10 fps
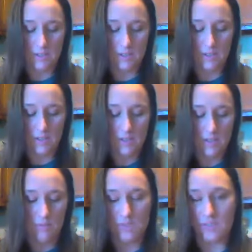And
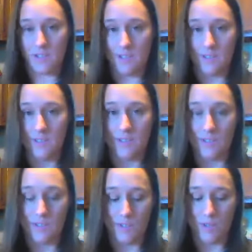we're just going to
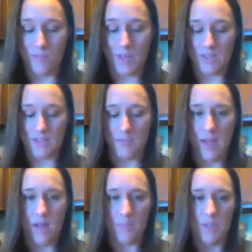make it
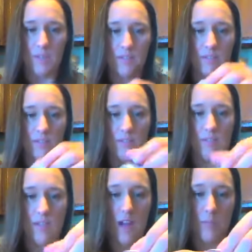
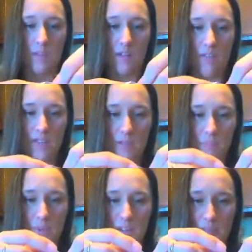a happy lava lamp.
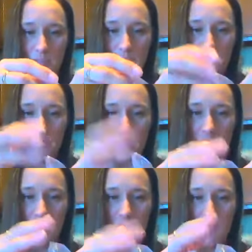Okay.
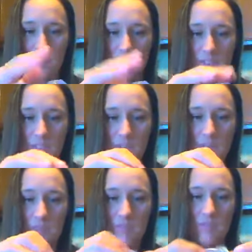So
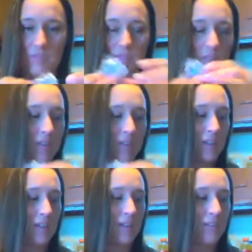
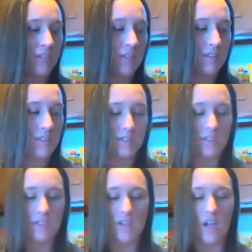got this
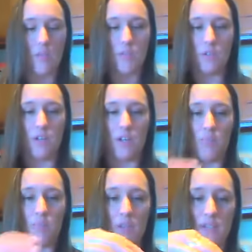glitter. I'm going to go ahead
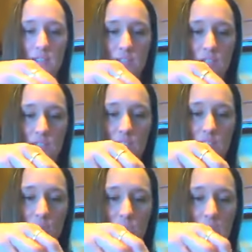and mix this just a
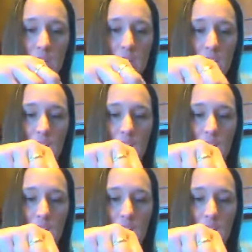little bit.